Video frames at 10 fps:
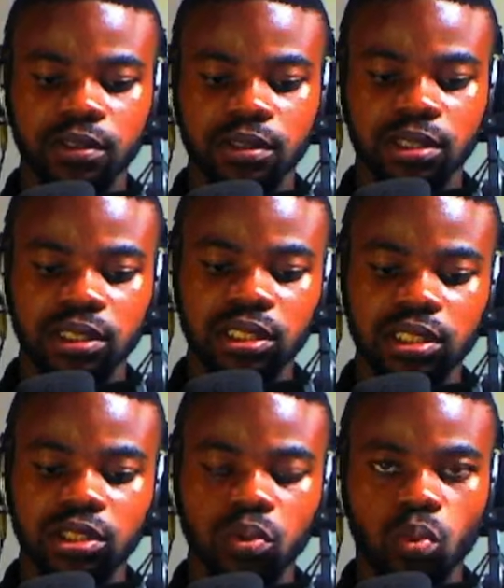
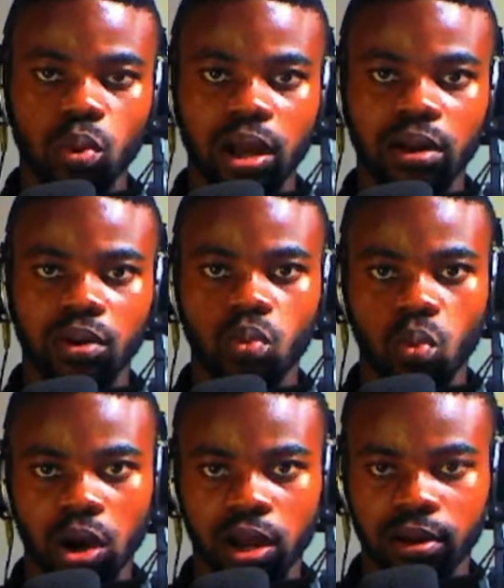6, 1,
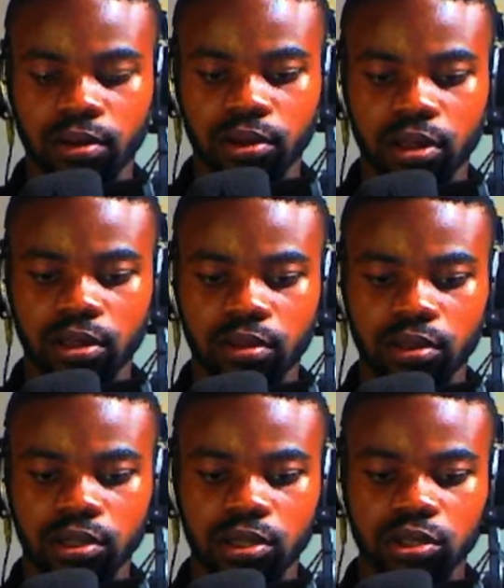1, okay?
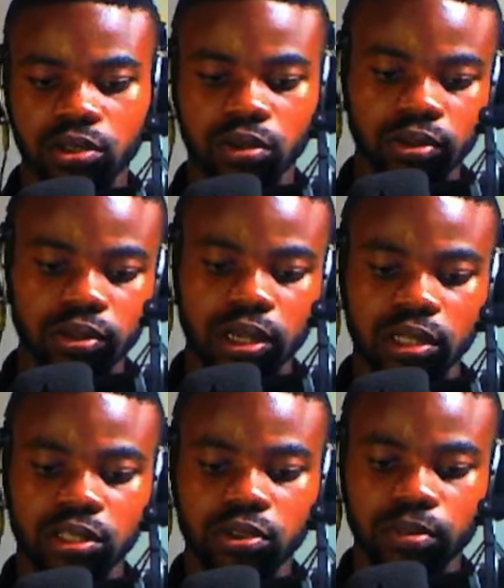So altogether
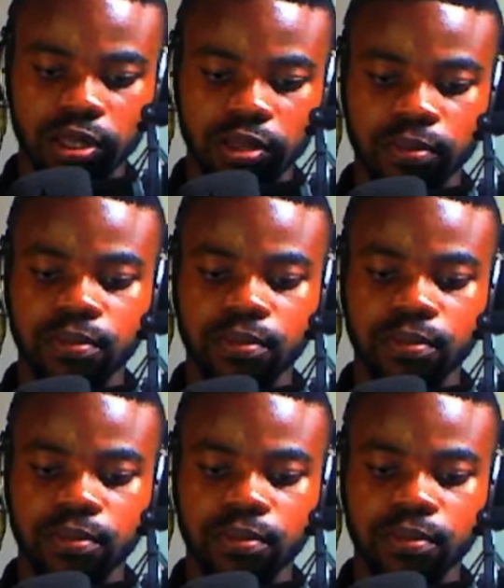it's going to be,